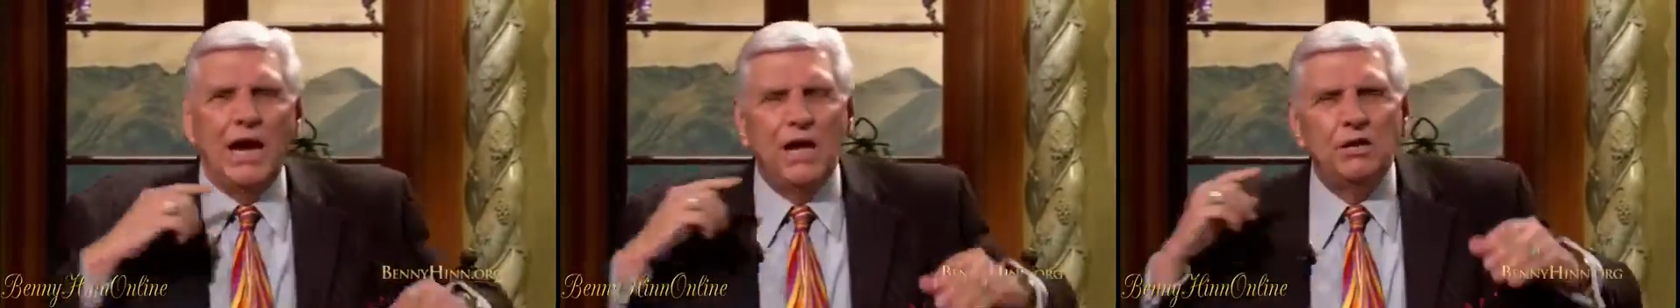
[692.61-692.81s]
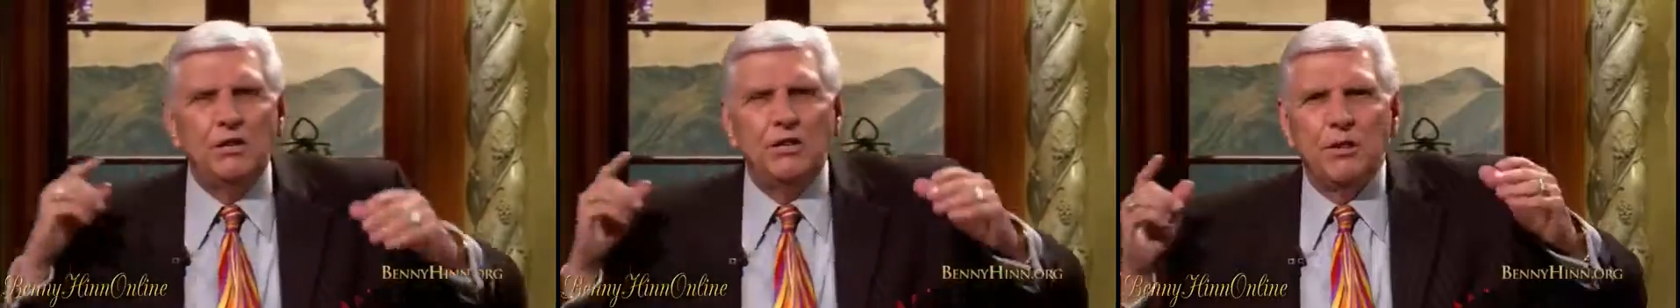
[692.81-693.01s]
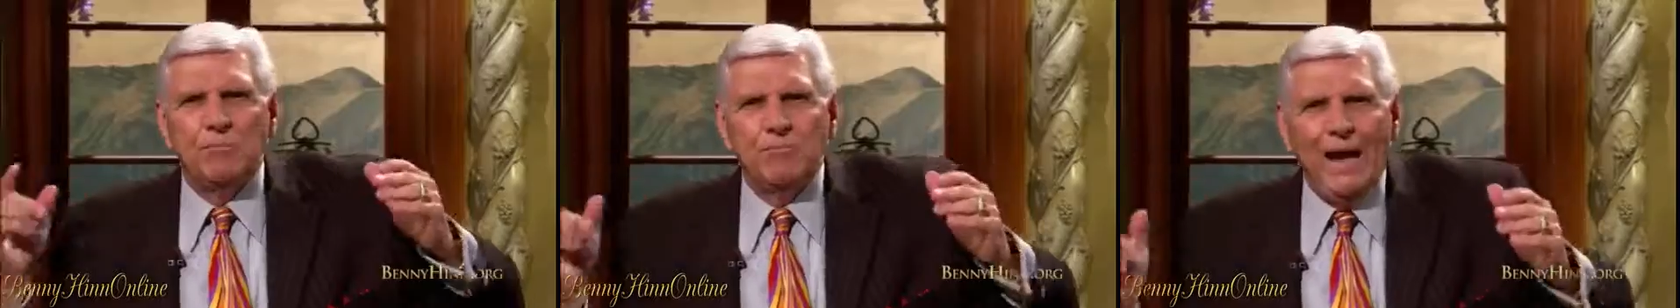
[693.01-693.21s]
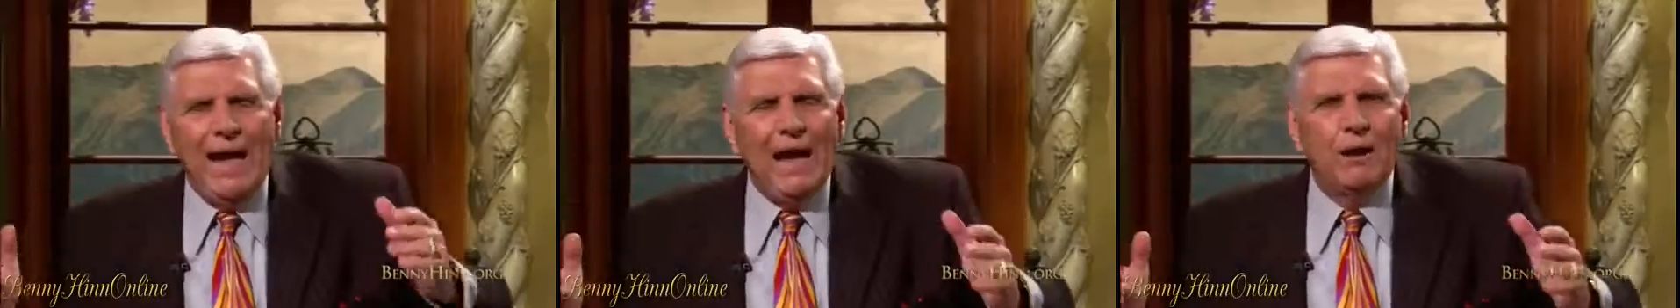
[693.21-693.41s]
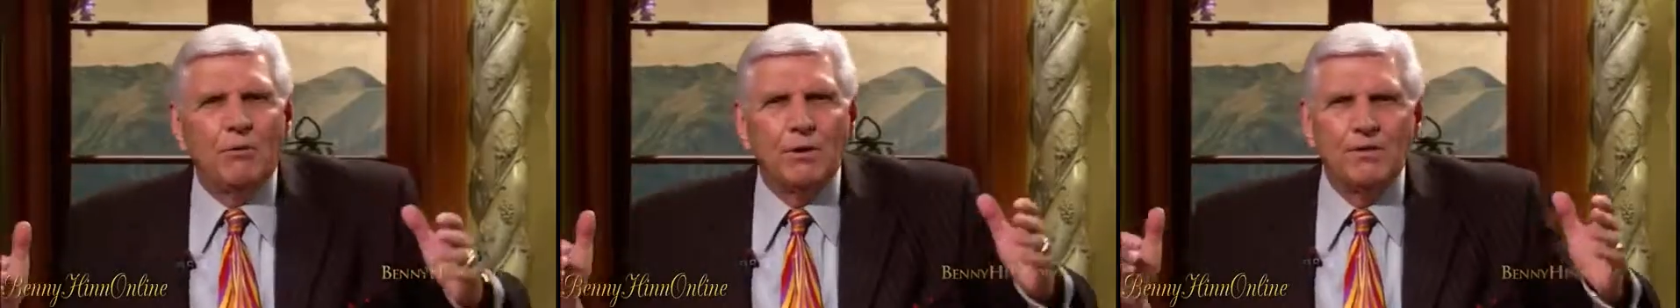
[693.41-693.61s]
under the
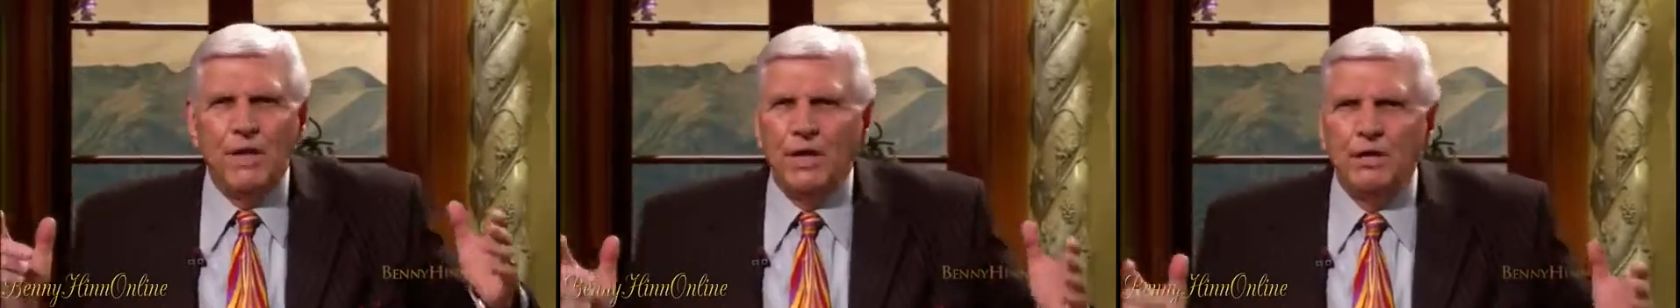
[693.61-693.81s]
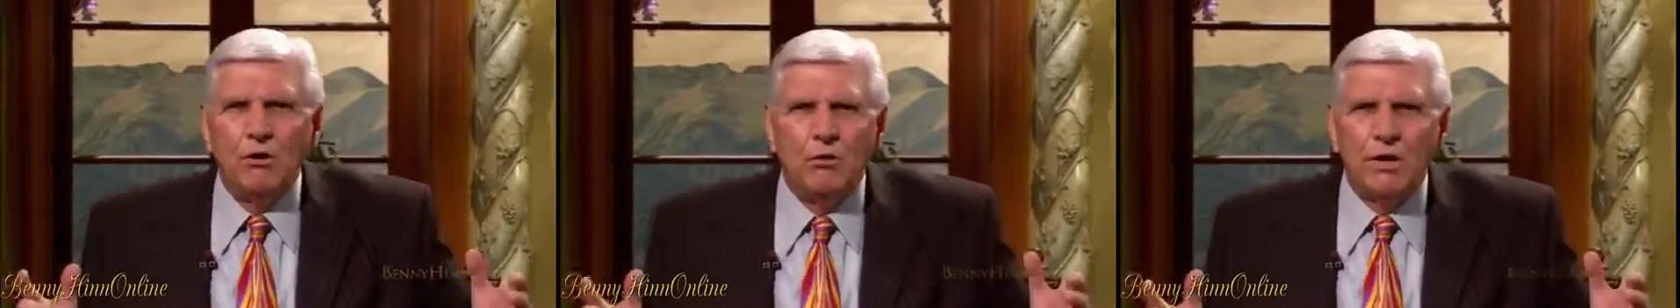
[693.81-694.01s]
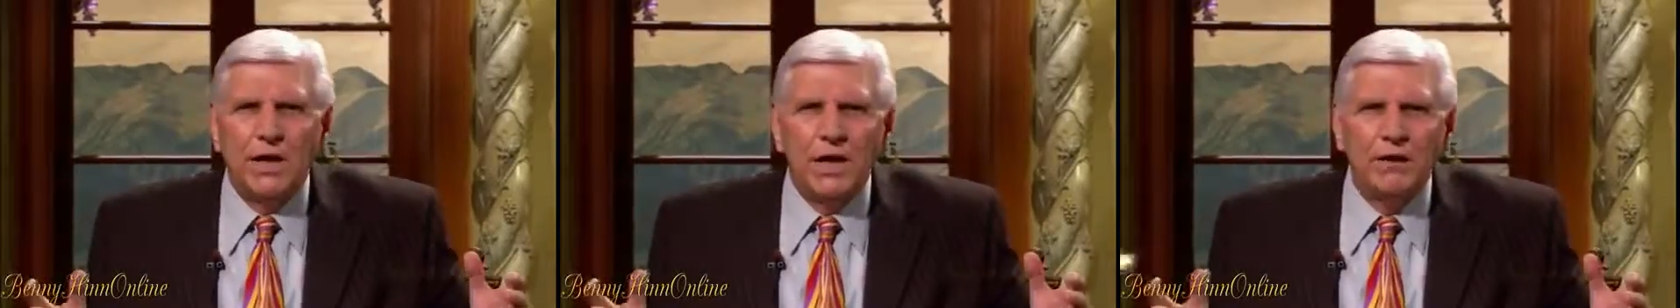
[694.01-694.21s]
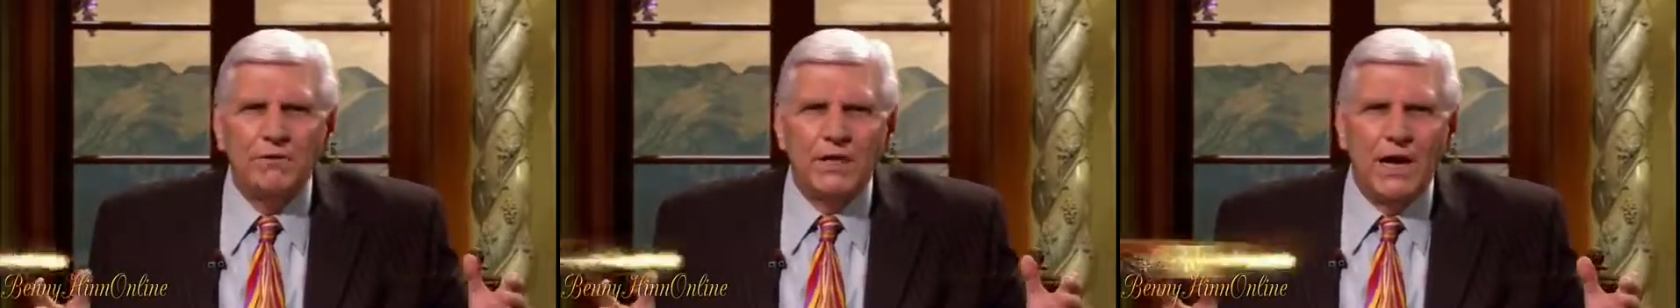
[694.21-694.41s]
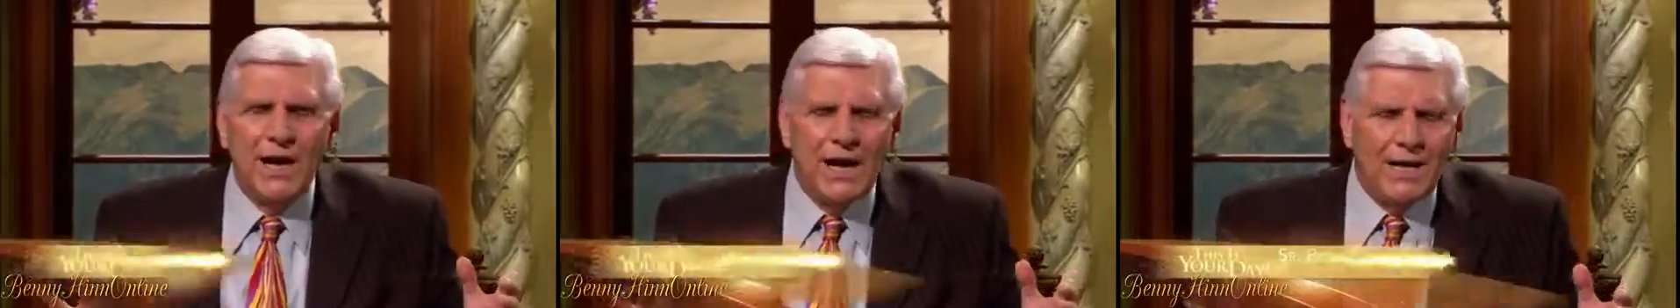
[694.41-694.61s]
power and the anointing of
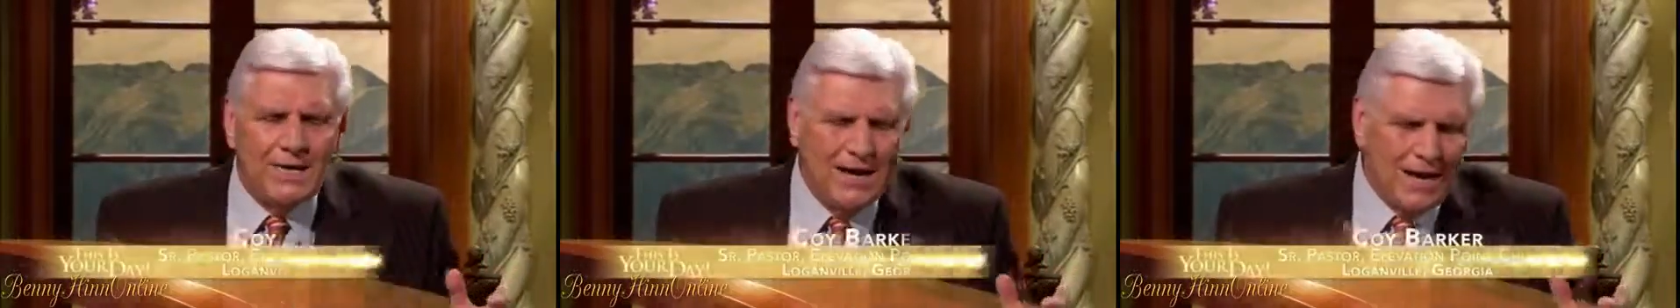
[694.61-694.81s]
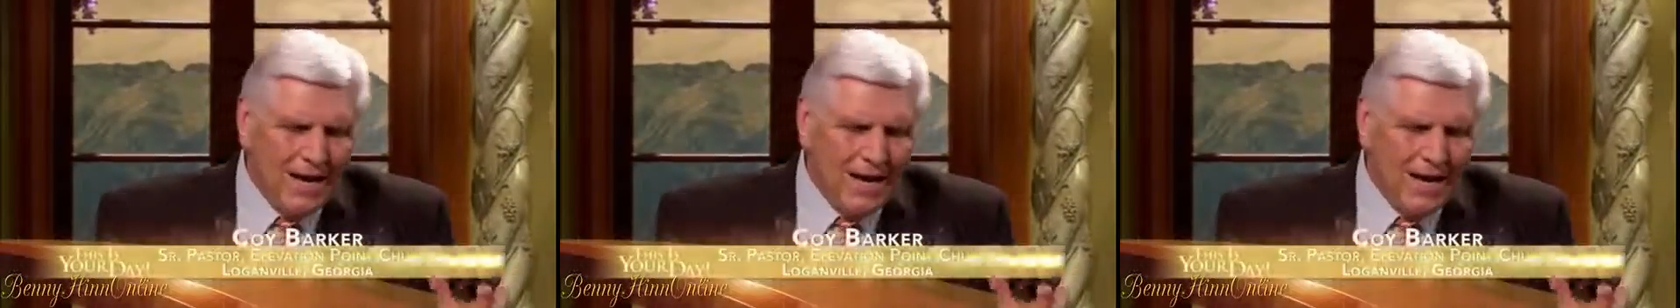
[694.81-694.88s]
God.